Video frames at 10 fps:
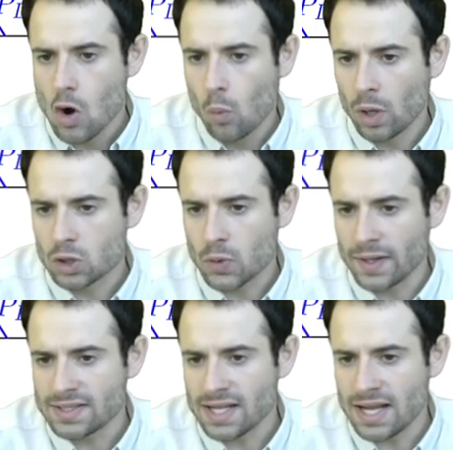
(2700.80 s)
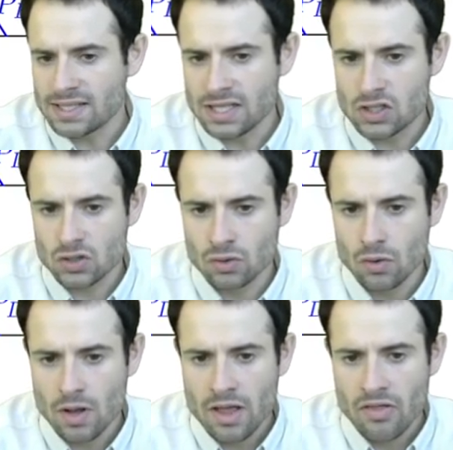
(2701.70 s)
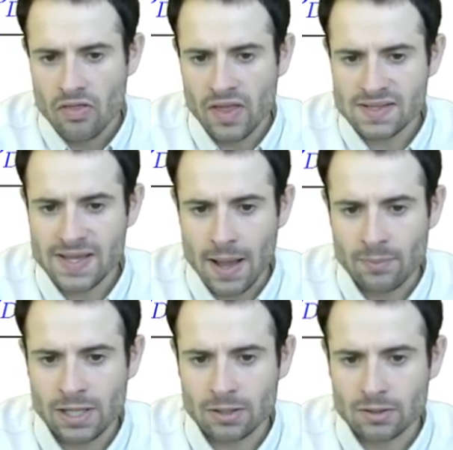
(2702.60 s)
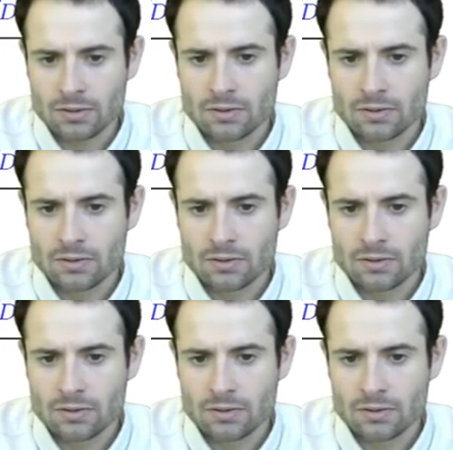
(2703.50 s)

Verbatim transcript: will translate into this gap here.